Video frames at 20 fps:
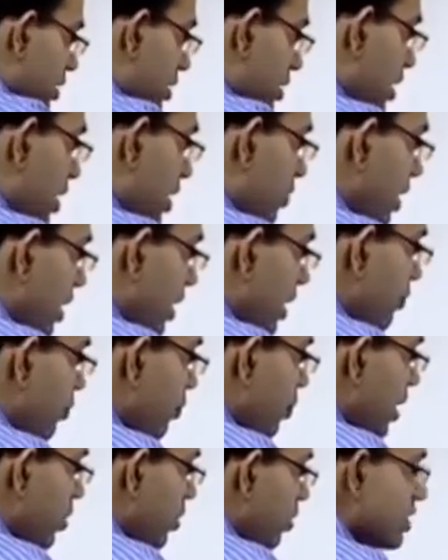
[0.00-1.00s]
even if
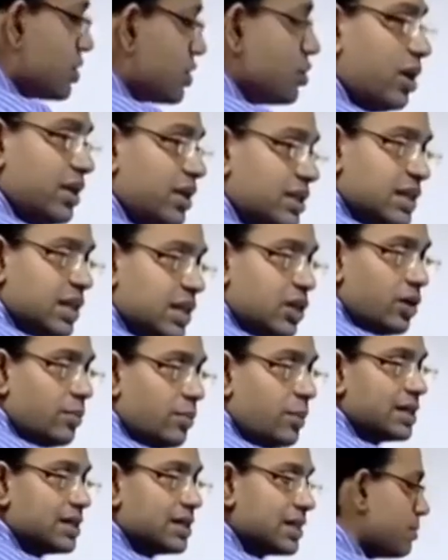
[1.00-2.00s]
y was non-zero
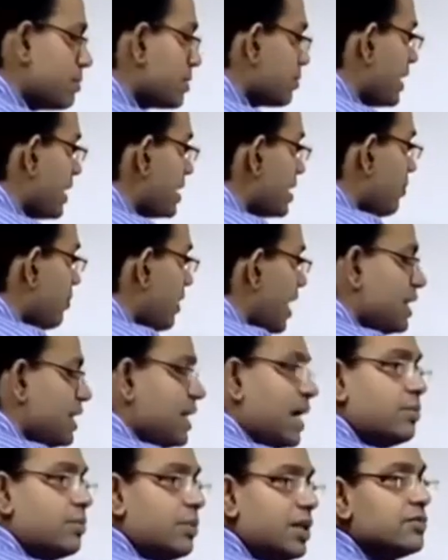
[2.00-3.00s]
but some specified,
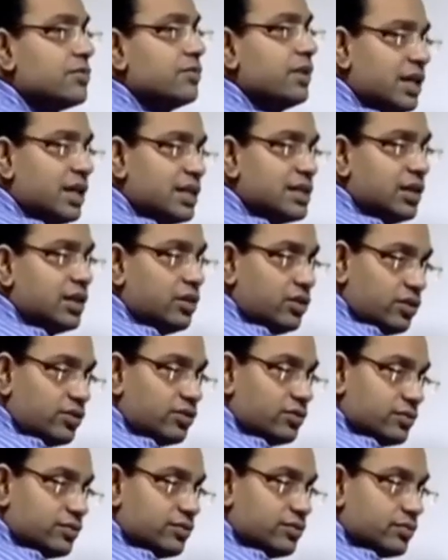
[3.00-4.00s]
that means v is 0.
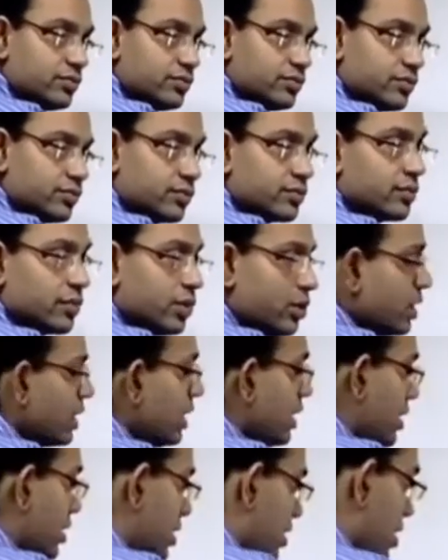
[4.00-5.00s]

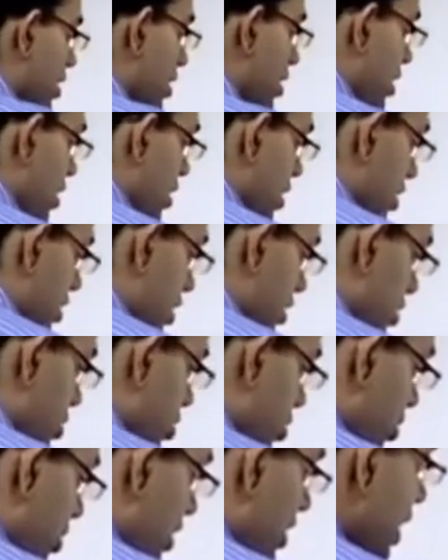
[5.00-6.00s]
Okay.
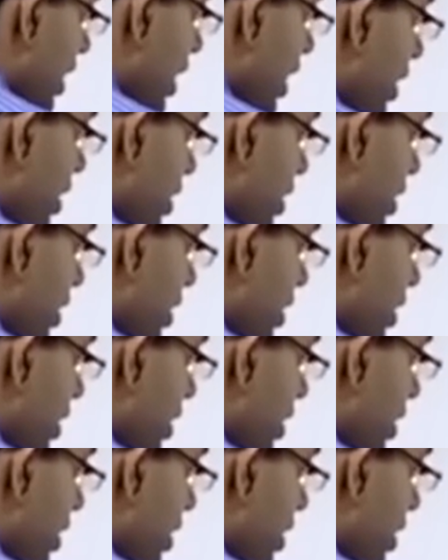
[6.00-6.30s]
So here